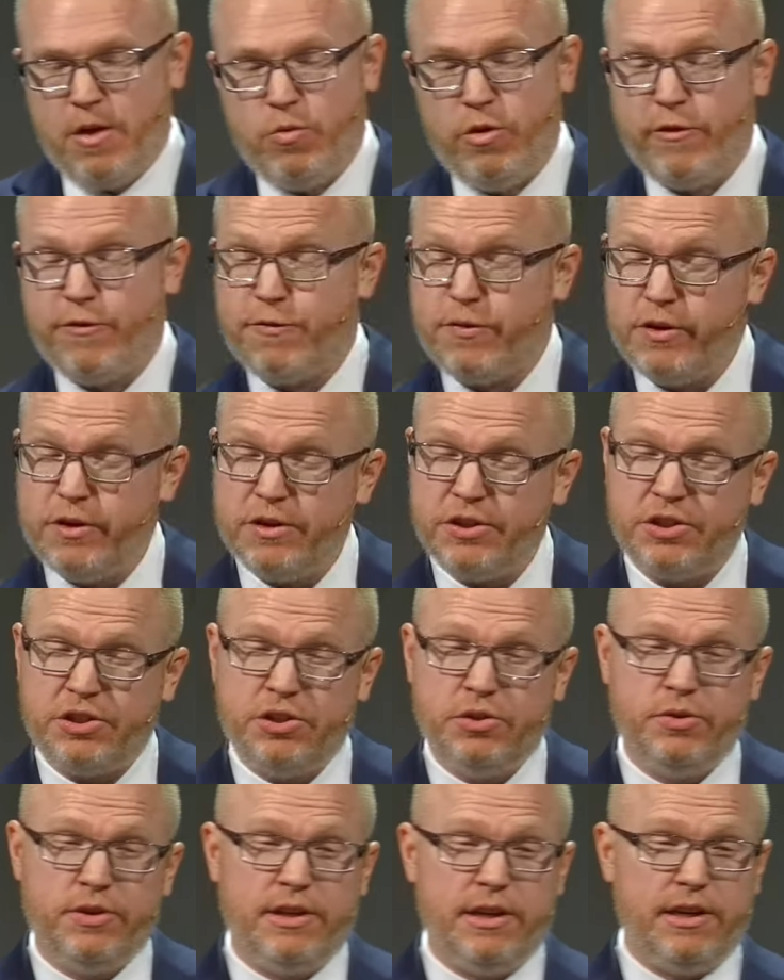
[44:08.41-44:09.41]
Well,
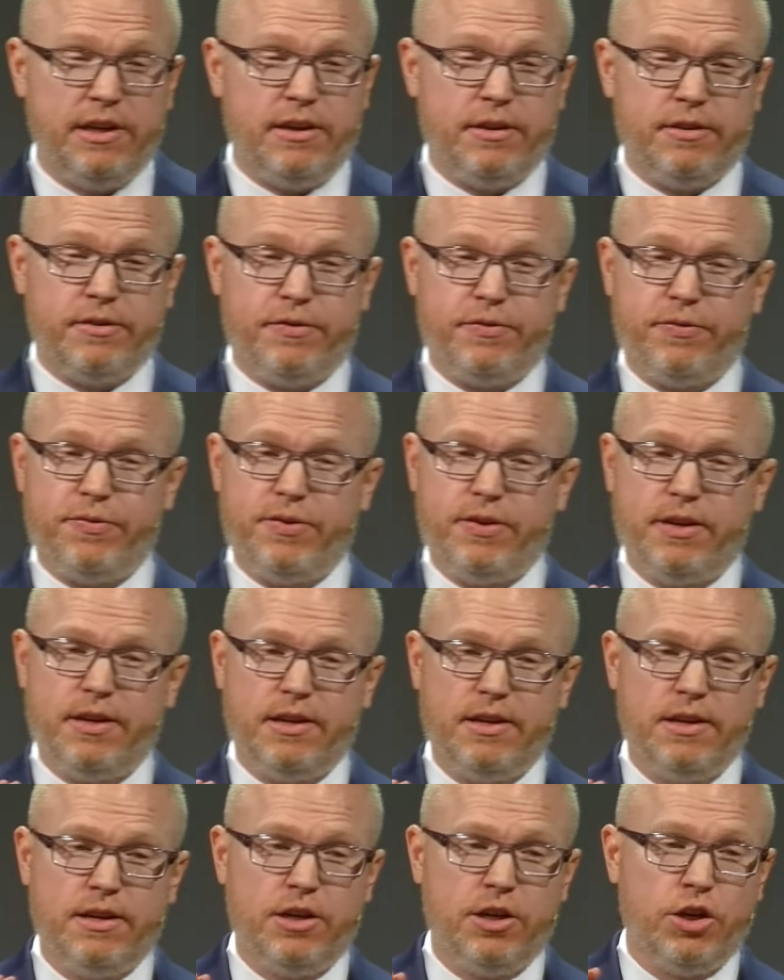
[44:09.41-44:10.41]
first, you give
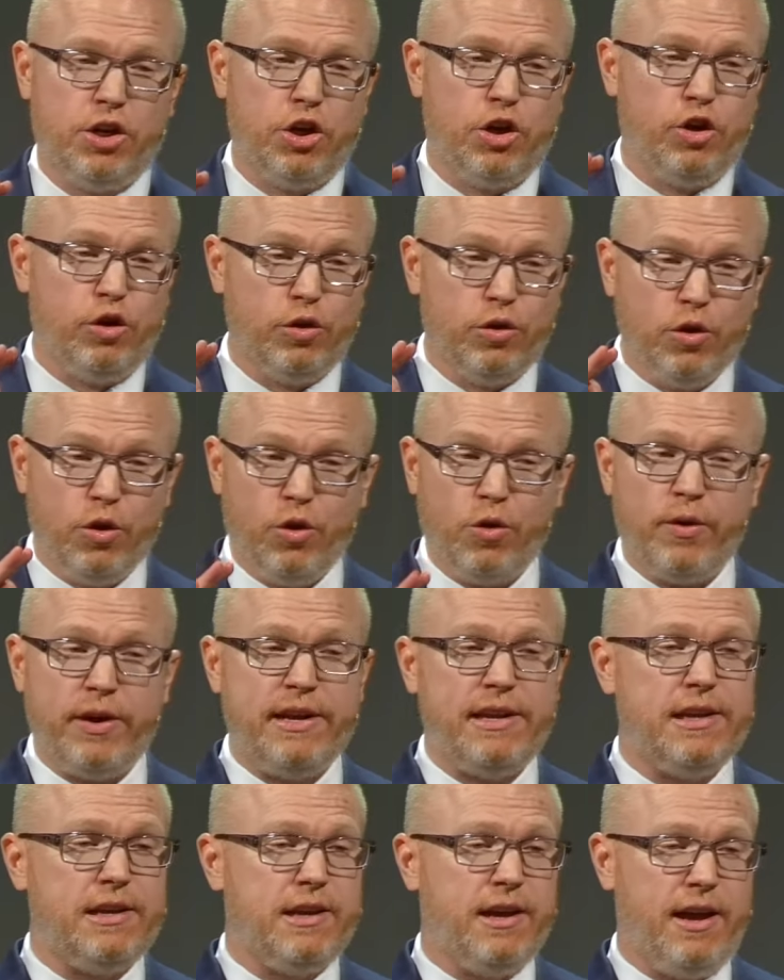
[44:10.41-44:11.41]

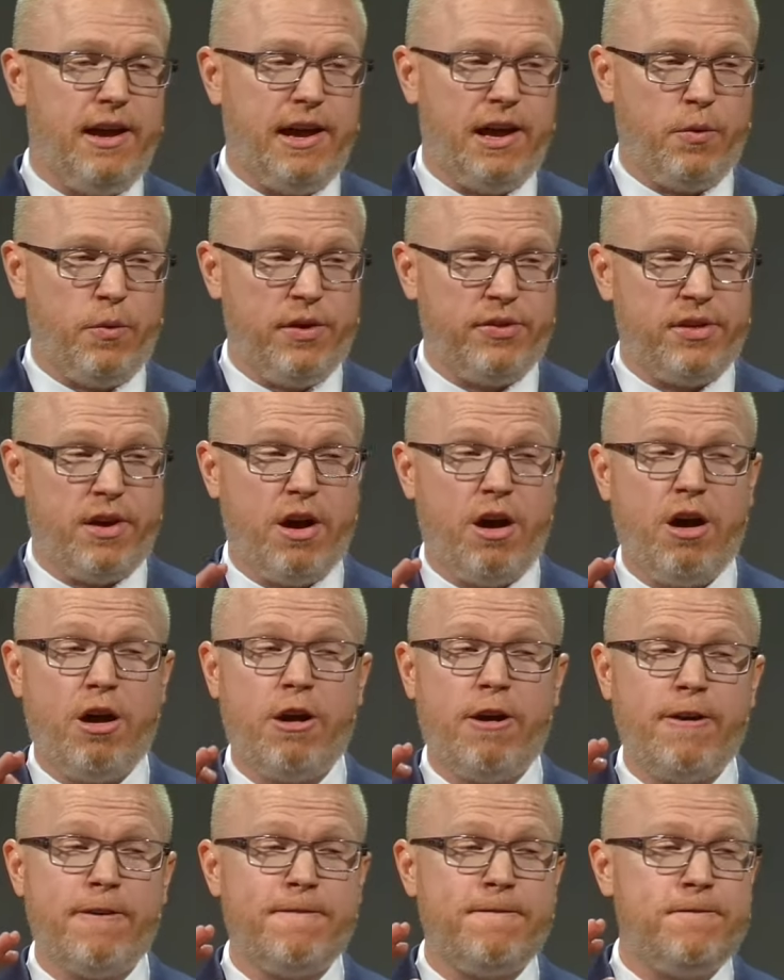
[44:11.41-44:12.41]
glory to God with a
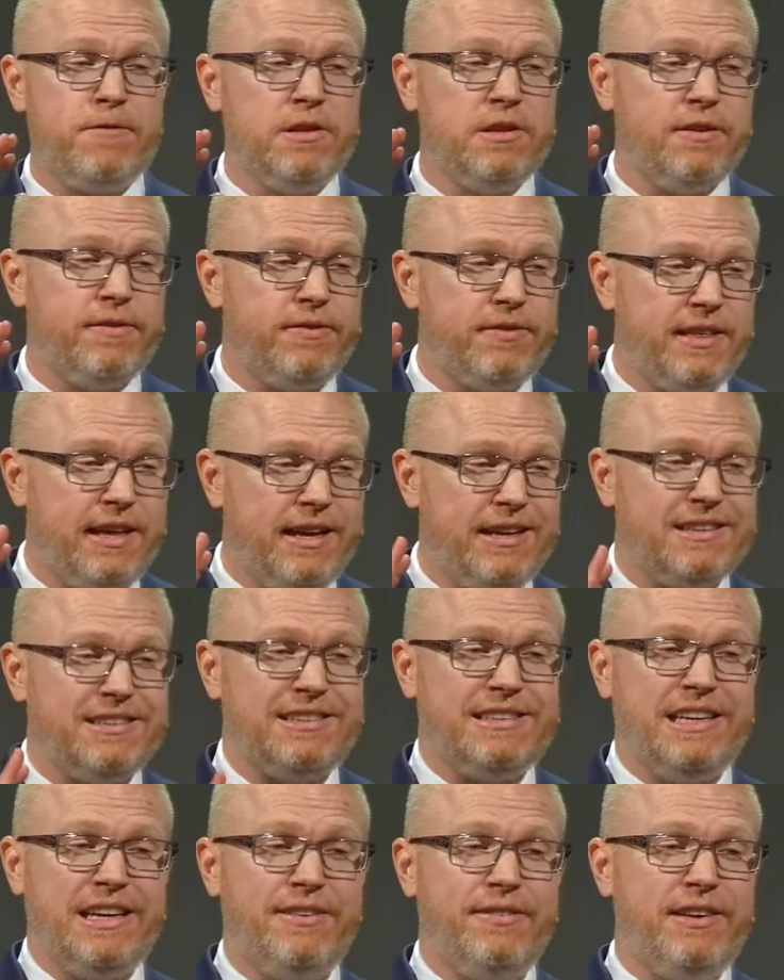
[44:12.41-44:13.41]
heart full of
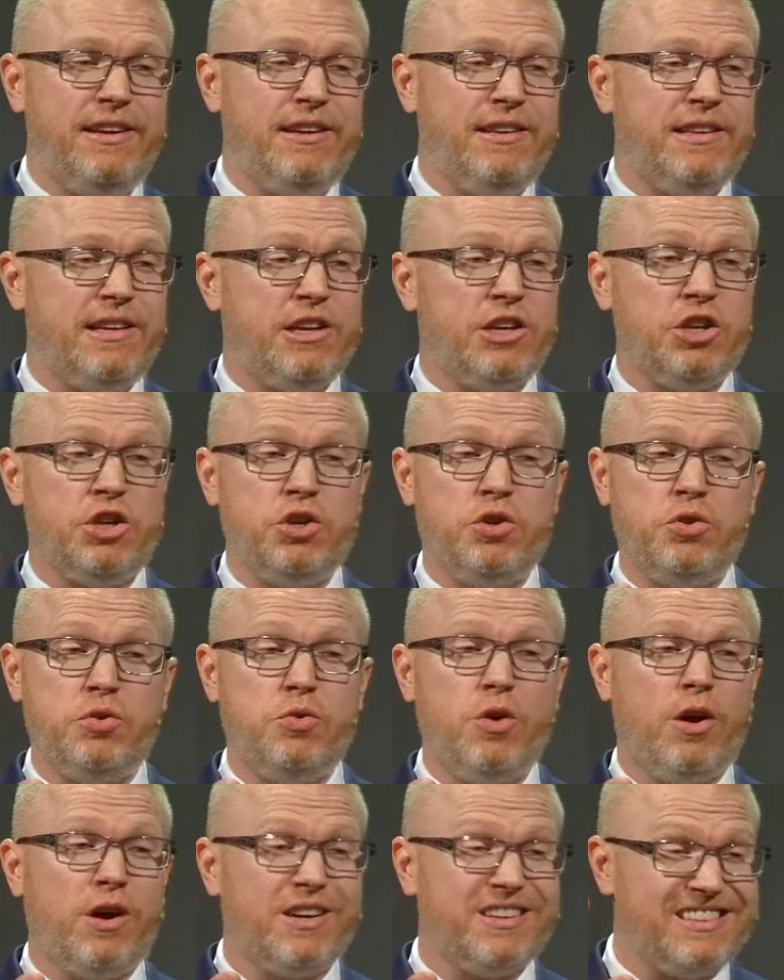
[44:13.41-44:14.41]
thanksgiving that
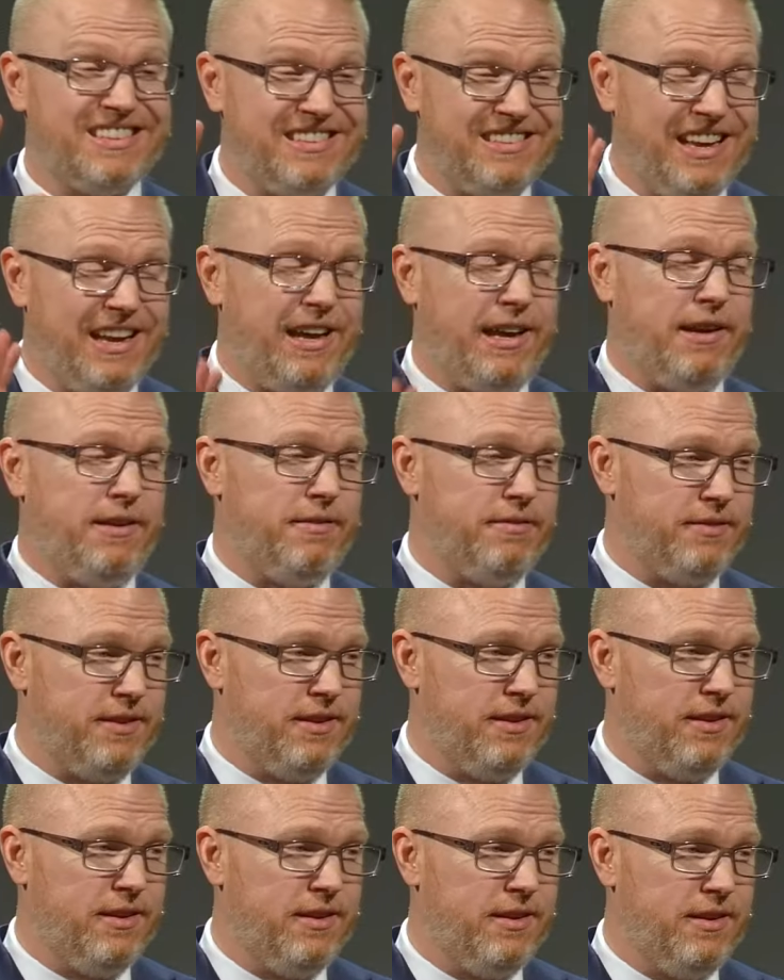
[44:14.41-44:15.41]
you are saved.